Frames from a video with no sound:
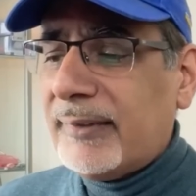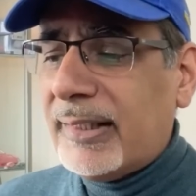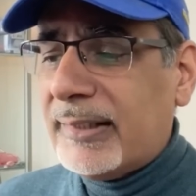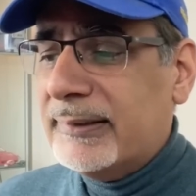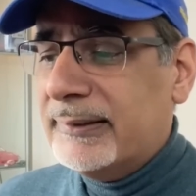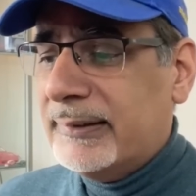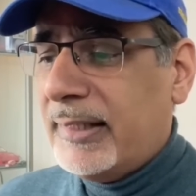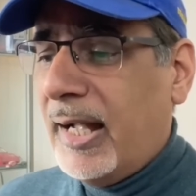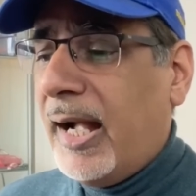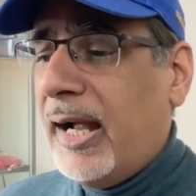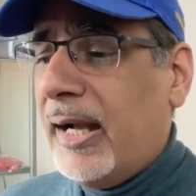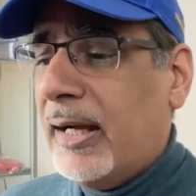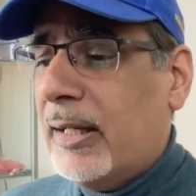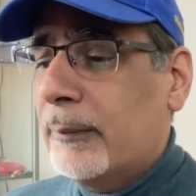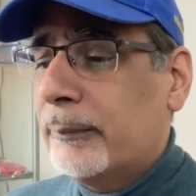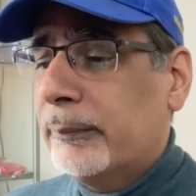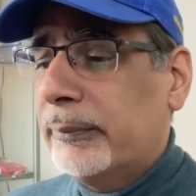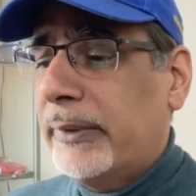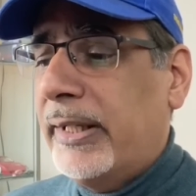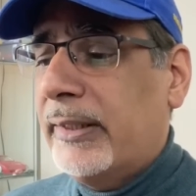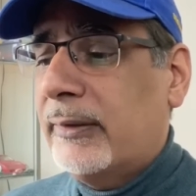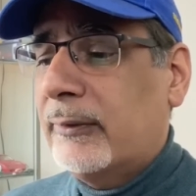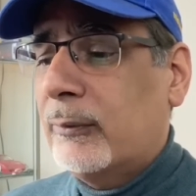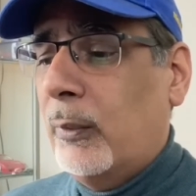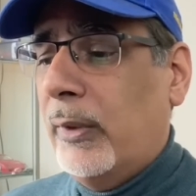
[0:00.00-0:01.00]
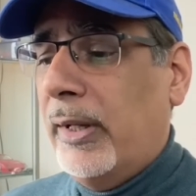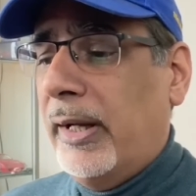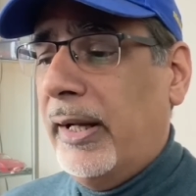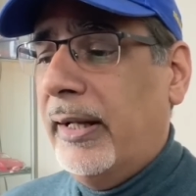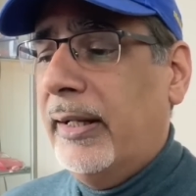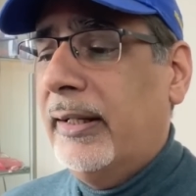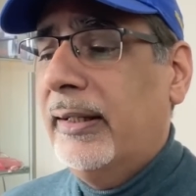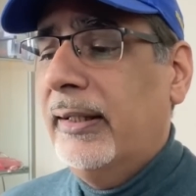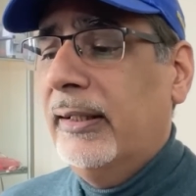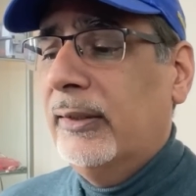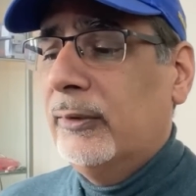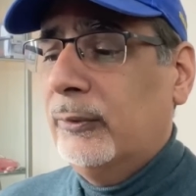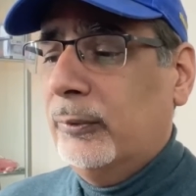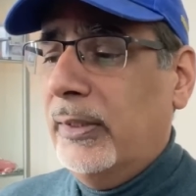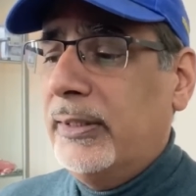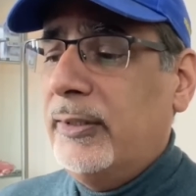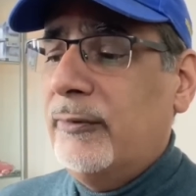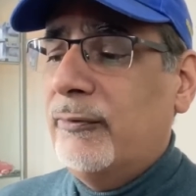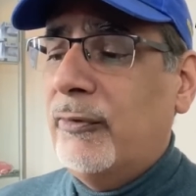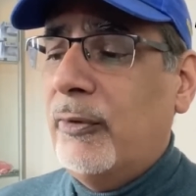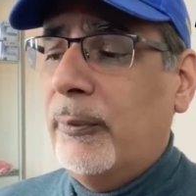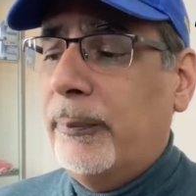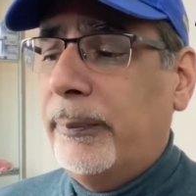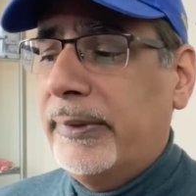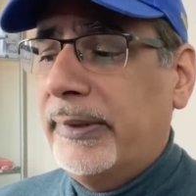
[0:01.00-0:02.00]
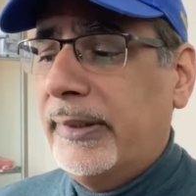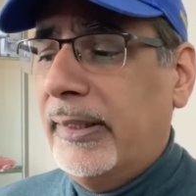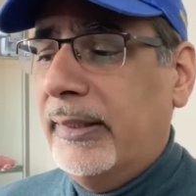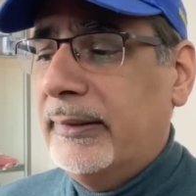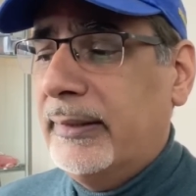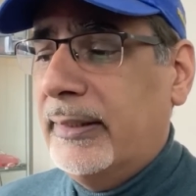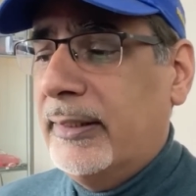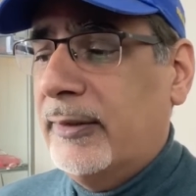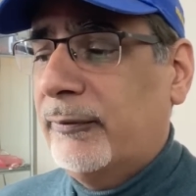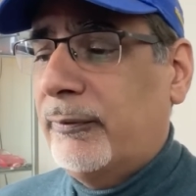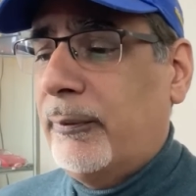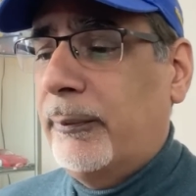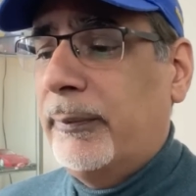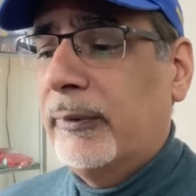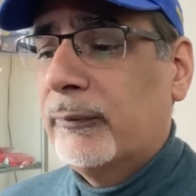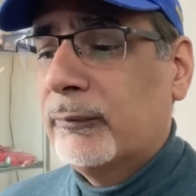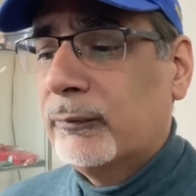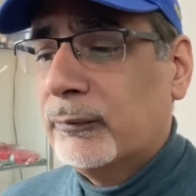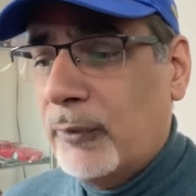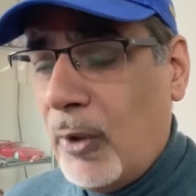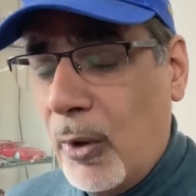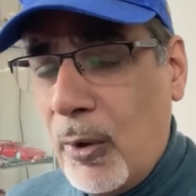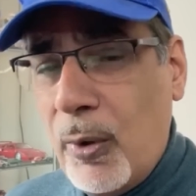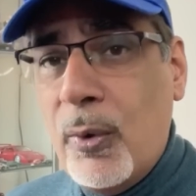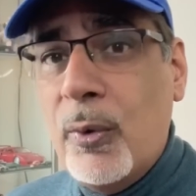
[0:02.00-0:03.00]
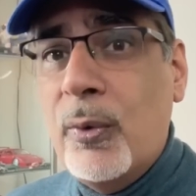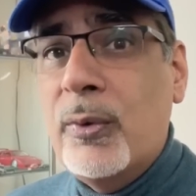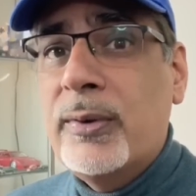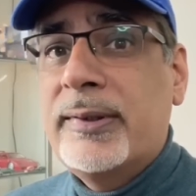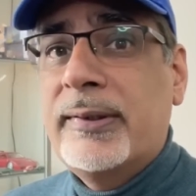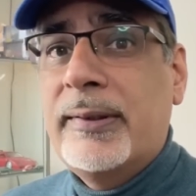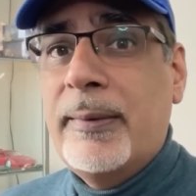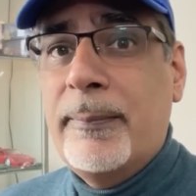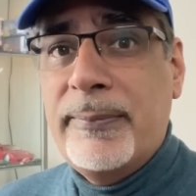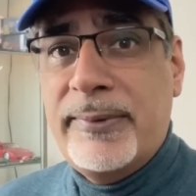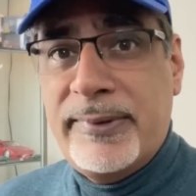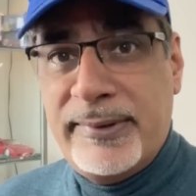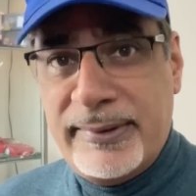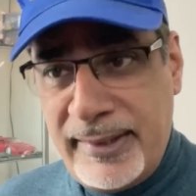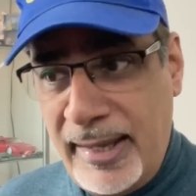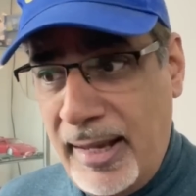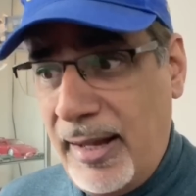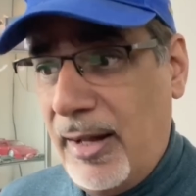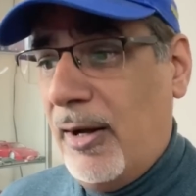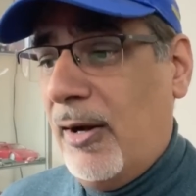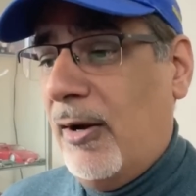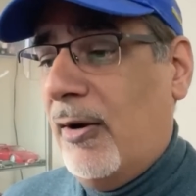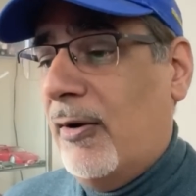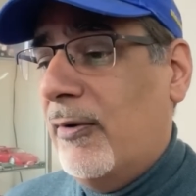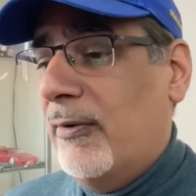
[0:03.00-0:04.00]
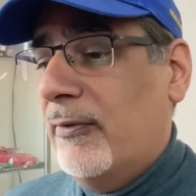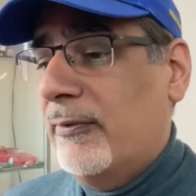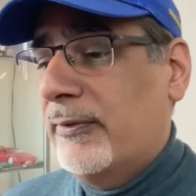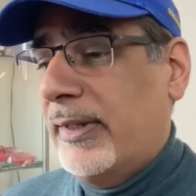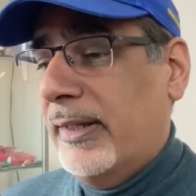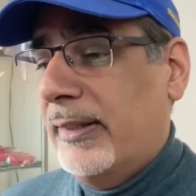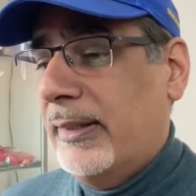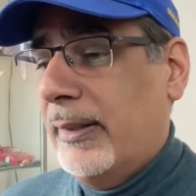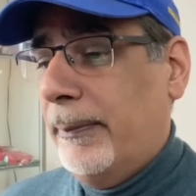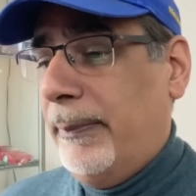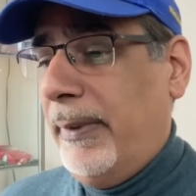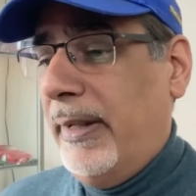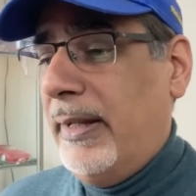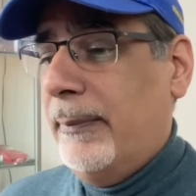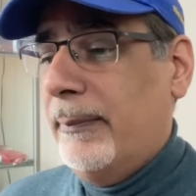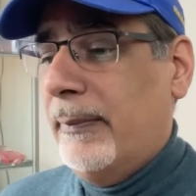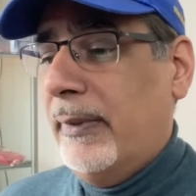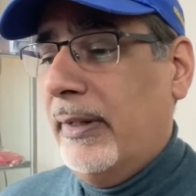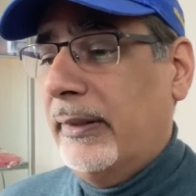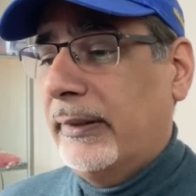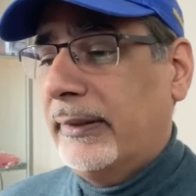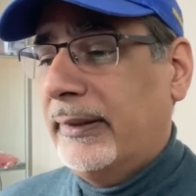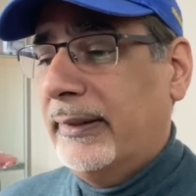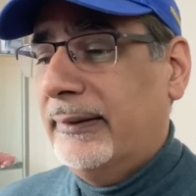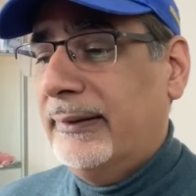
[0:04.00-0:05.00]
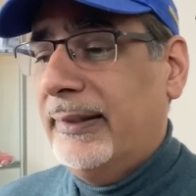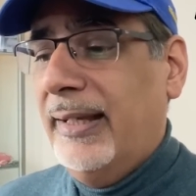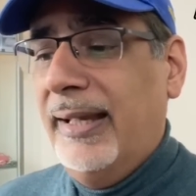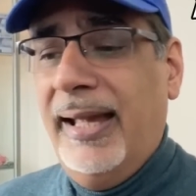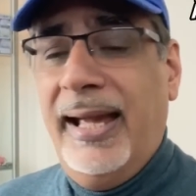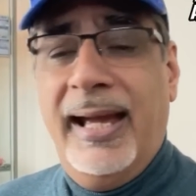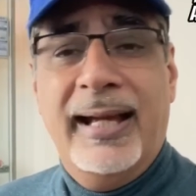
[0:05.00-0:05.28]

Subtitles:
tire and brake wear, 24% is from the roads themselves and the paint markings,